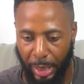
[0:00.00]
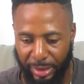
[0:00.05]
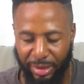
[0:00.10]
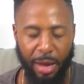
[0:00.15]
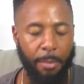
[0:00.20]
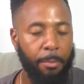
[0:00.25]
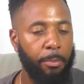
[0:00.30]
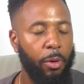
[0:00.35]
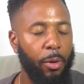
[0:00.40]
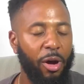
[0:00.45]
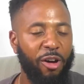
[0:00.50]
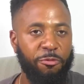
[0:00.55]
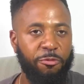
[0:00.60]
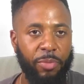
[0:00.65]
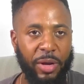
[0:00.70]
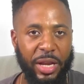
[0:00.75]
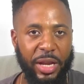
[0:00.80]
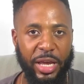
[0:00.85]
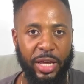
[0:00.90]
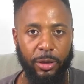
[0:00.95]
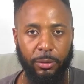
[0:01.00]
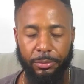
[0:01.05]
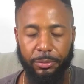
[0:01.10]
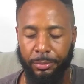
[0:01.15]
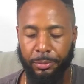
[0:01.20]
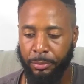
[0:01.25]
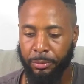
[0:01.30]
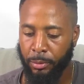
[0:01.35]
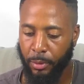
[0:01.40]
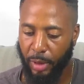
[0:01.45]
tempo of play,
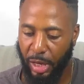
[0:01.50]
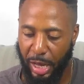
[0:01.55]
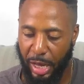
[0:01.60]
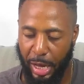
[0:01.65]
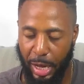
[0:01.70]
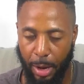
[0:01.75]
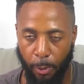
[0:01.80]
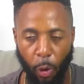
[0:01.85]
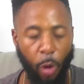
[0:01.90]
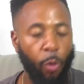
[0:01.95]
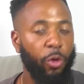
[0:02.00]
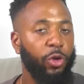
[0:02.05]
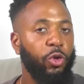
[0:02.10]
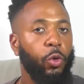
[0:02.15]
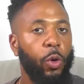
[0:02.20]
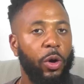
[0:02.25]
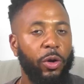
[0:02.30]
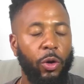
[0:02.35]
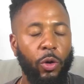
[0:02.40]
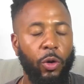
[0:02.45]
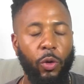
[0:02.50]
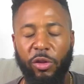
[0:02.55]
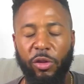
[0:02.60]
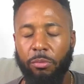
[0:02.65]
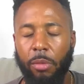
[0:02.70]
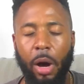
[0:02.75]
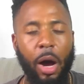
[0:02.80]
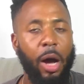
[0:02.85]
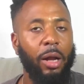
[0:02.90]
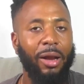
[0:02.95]
what we do when we lose the
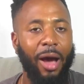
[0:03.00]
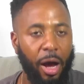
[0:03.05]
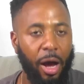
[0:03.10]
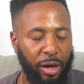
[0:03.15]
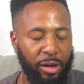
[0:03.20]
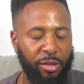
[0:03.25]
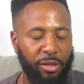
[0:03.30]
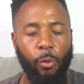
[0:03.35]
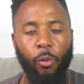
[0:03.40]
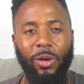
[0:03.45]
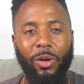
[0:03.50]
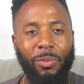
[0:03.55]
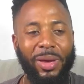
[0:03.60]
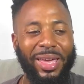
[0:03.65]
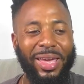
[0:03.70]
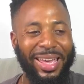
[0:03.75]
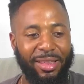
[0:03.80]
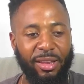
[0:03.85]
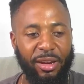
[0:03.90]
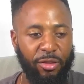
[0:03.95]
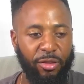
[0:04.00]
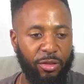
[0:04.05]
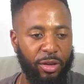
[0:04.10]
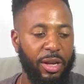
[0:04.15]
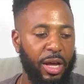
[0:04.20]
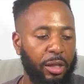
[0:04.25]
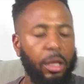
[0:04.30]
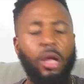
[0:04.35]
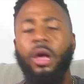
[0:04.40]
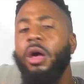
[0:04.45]
ball, all this. So we'll be getting into
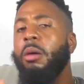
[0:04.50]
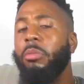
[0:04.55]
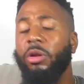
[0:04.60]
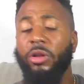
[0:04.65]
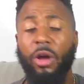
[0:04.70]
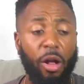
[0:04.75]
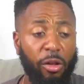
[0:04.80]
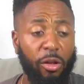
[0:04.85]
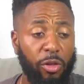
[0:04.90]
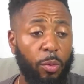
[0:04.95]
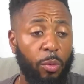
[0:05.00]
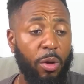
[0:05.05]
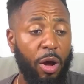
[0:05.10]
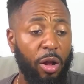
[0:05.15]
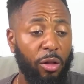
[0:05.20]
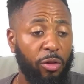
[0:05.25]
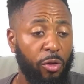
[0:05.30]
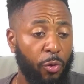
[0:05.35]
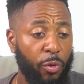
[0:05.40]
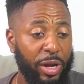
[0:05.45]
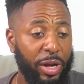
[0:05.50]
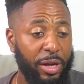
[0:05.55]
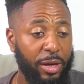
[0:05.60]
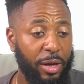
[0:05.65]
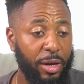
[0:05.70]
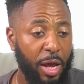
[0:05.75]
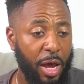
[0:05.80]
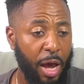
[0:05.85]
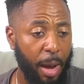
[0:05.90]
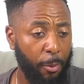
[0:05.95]
that. But also we'll be also
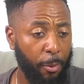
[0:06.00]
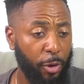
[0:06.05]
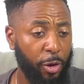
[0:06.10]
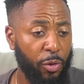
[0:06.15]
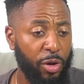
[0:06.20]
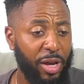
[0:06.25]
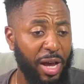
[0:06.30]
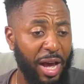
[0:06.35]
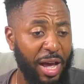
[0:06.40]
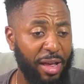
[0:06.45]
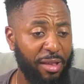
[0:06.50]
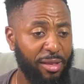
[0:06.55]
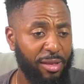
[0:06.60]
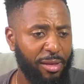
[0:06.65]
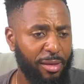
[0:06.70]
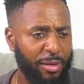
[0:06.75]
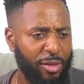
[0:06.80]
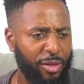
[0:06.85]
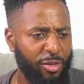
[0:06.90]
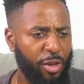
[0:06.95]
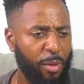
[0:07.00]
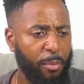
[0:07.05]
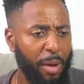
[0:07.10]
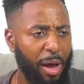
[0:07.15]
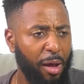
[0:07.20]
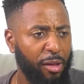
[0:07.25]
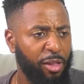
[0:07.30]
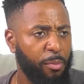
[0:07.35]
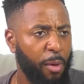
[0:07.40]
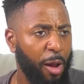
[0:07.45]
reading. I'm going to read you guys
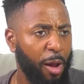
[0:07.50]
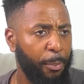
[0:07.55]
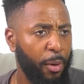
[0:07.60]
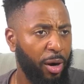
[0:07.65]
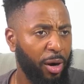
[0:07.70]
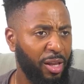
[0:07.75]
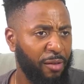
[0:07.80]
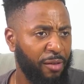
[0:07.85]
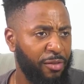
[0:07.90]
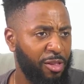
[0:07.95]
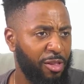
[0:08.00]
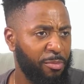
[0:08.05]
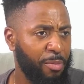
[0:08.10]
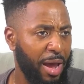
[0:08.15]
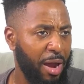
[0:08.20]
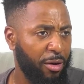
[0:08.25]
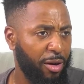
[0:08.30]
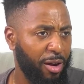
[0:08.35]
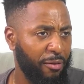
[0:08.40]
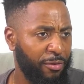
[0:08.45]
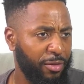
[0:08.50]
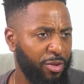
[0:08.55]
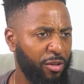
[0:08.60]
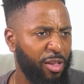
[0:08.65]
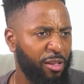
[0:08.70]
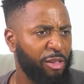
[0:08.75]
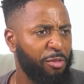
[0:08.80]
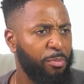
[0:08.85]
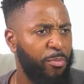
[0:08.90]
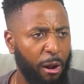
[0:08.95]
a small part of his biography,
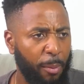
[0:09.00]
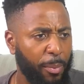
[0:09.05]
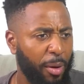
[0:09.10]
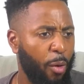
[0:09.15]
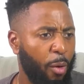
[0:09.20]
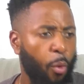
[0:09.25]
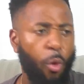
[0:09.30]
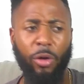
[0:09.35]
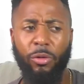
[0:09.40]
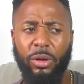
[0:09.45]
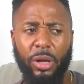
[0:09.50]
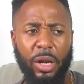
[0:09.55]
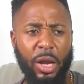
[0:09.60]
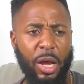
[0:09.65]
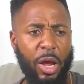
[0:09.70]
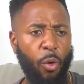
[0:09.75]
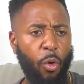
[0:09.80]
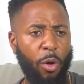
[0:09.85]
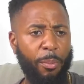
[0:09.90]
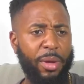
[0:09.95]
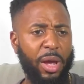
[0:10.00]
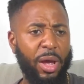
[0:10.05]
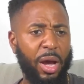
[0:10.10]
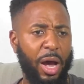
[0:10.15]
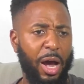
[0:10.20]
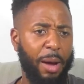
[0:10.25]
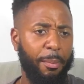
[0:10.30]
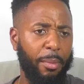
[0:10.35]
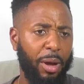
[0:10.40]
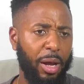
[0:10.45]
just a small part. It won't be
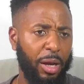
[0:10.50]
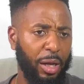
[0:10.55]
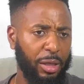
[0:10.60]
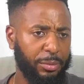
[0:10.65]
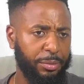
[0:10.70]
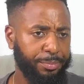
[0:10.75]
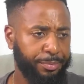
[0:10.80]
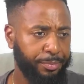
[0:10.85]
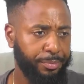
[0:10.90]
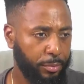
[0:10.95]
a lot.